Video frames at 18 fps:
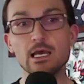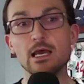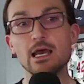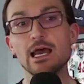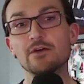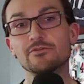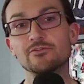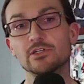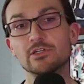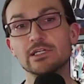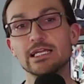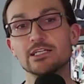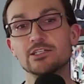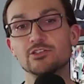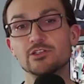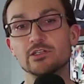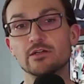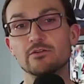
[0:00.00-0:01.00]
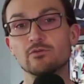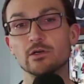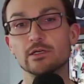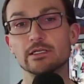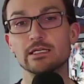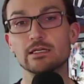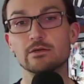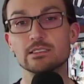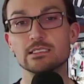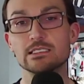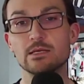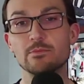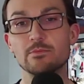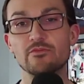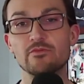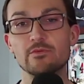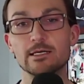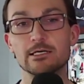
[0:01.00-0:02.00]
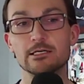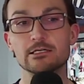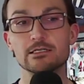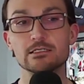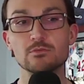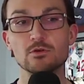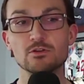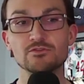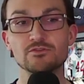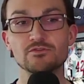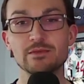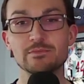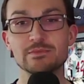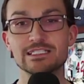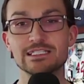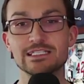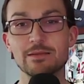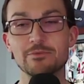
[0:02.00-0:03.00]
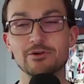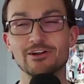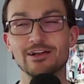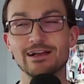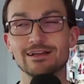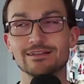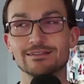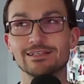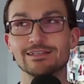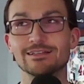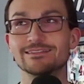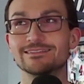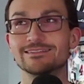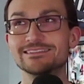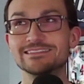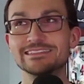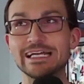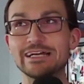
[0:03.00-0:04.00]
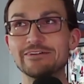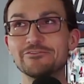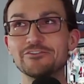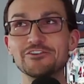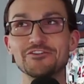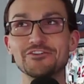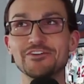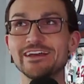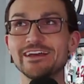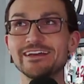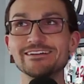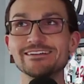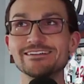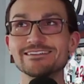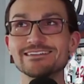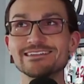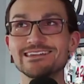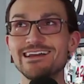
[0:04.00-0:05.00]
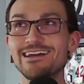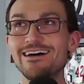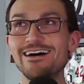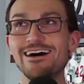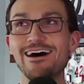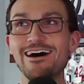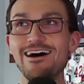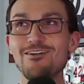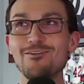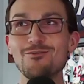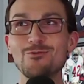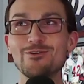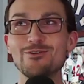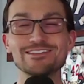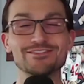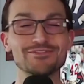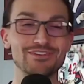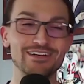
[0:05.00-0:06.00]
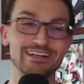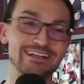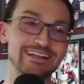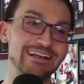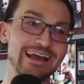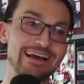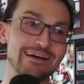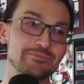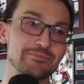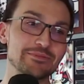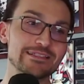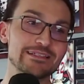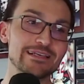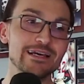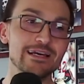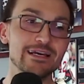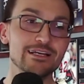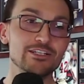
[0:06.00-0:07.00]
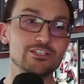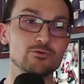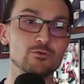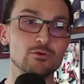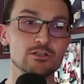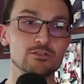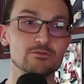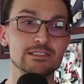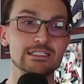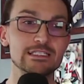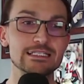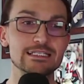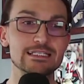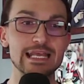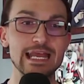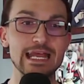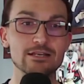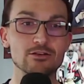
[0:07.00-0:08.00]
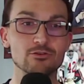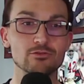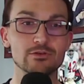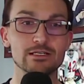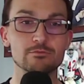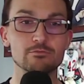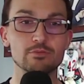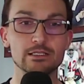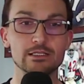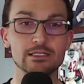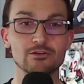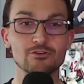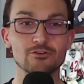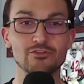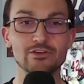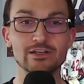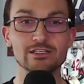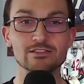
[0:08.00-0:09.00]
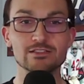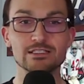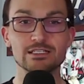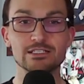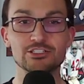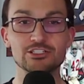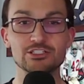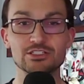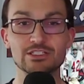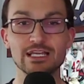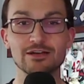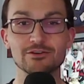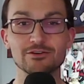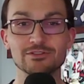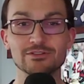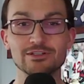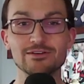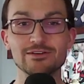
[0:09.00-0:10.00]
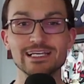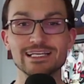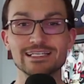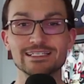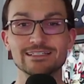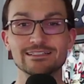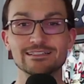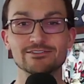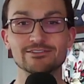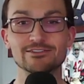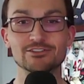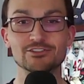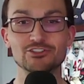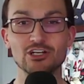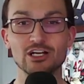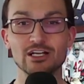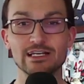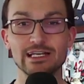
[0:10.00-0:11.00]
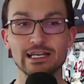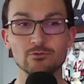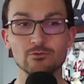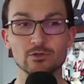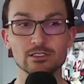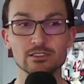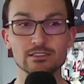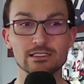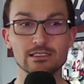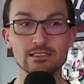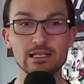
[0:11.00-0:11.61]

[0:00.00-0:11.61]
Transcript: After a history of working with some of America's most famous Democrats, never fails, always fucking happens. She worked with these scandal-ridden political figures such as, uh, oh yeah, Senator John Edwards and